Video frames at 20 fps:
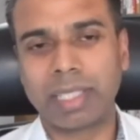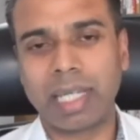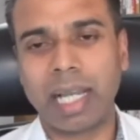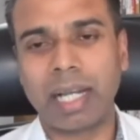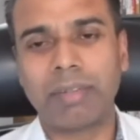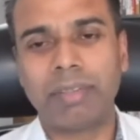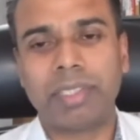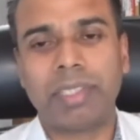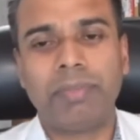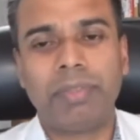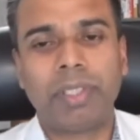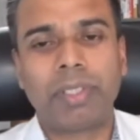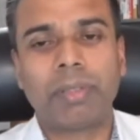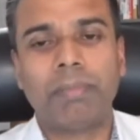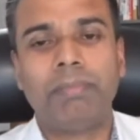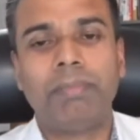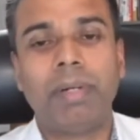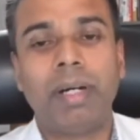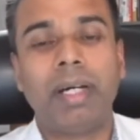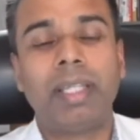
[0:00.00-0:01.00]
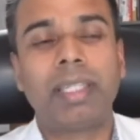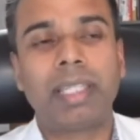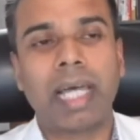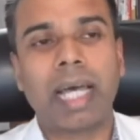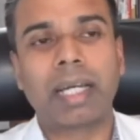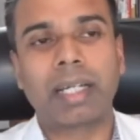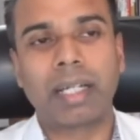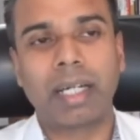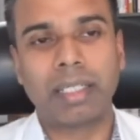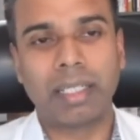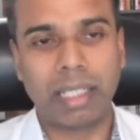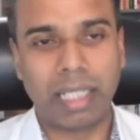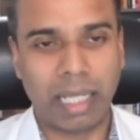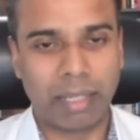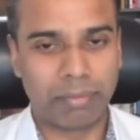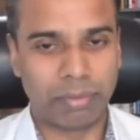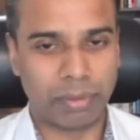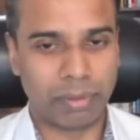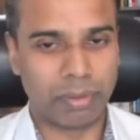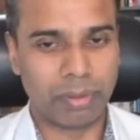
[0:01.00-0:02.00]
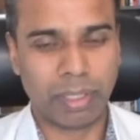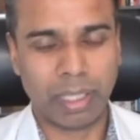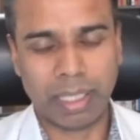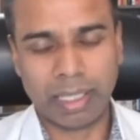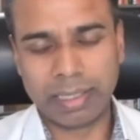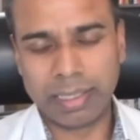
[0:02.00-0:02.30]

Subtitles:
calories. You can burn that kind of level.